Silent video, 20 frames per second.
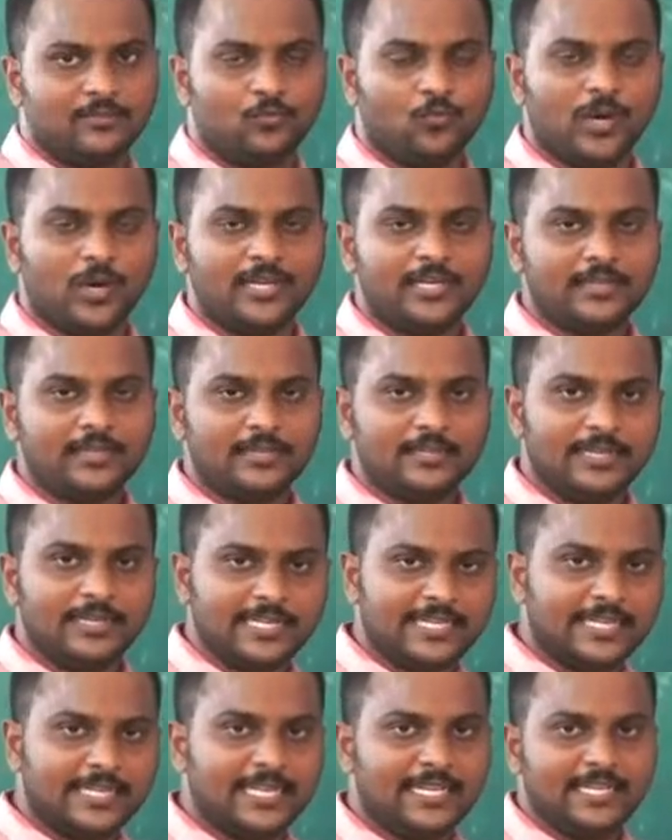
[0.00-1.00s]

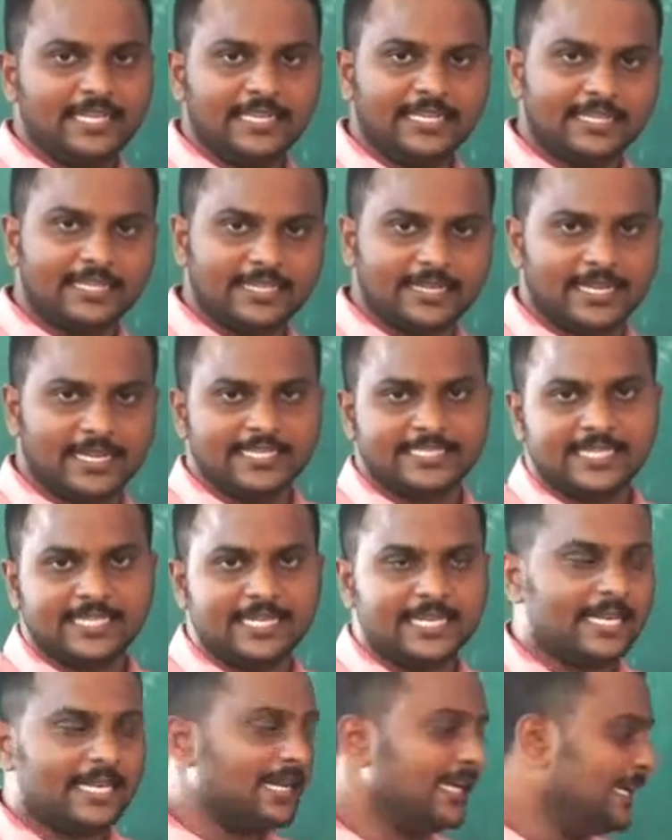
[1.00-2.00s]
1 degree rise
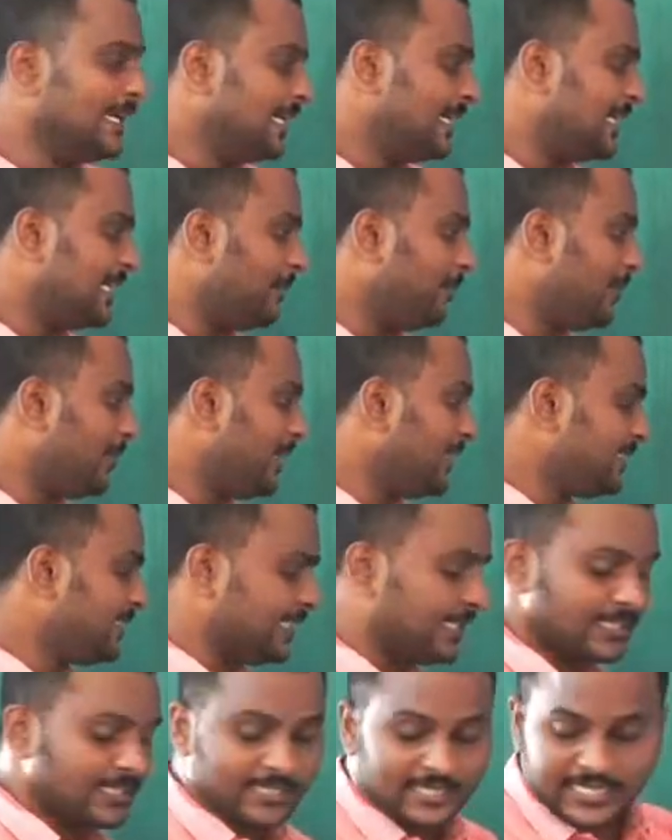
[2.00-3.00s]
in
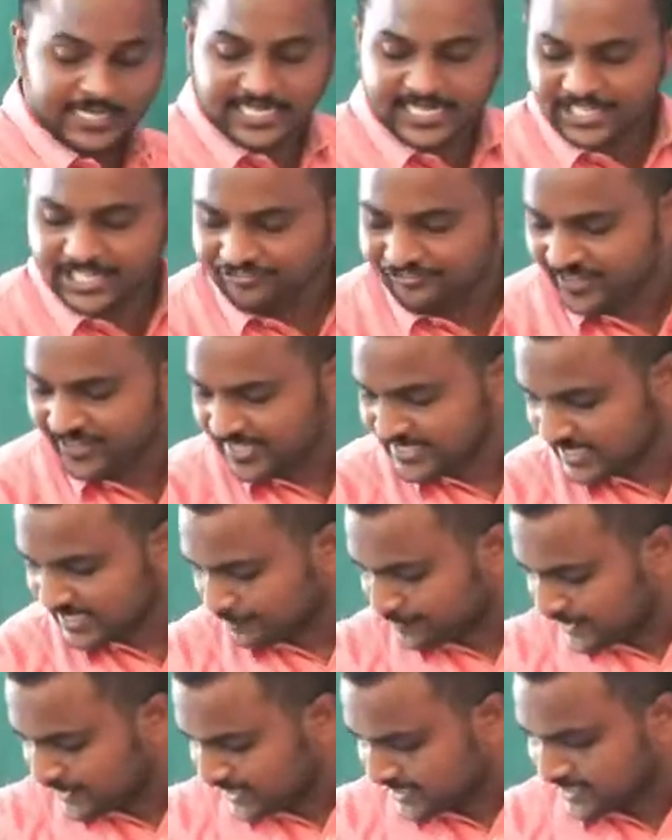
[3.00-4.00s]
temperature, different
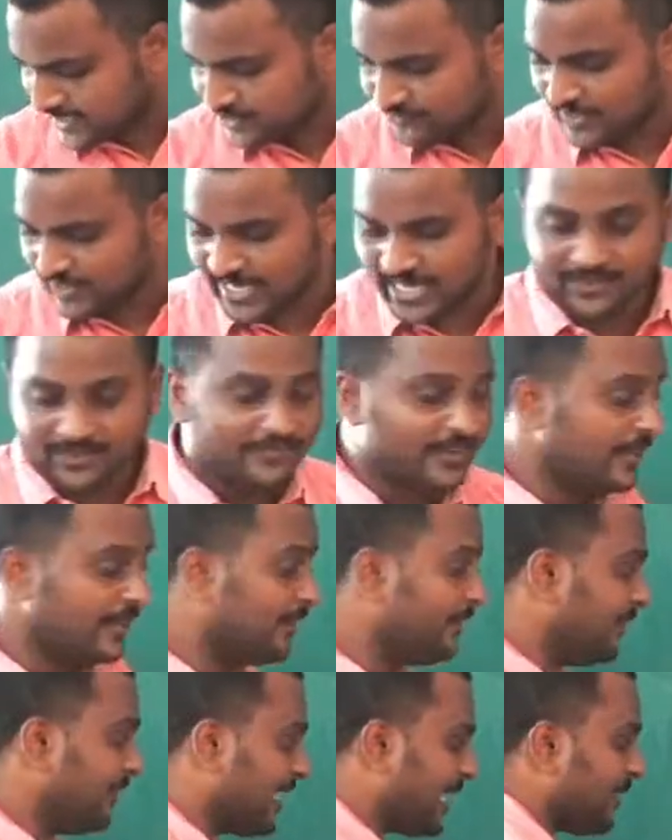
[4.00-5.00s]
substances will
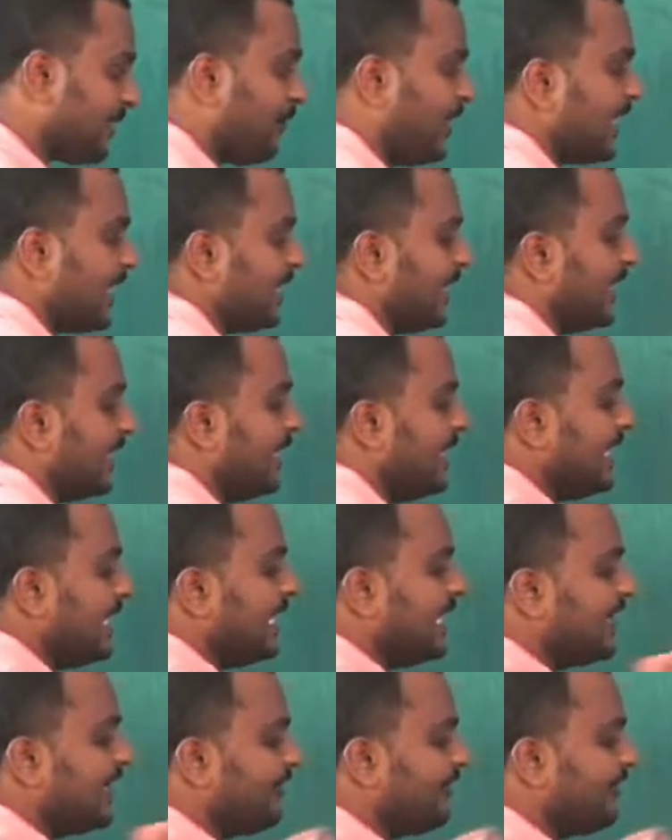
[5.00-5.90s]
require a